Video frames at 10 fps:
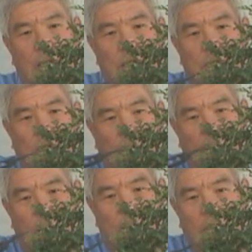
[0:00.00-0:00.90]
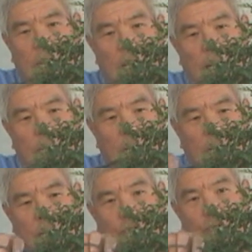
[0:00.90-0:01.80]
So every time that
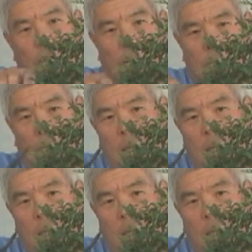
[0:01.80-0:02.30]
I trim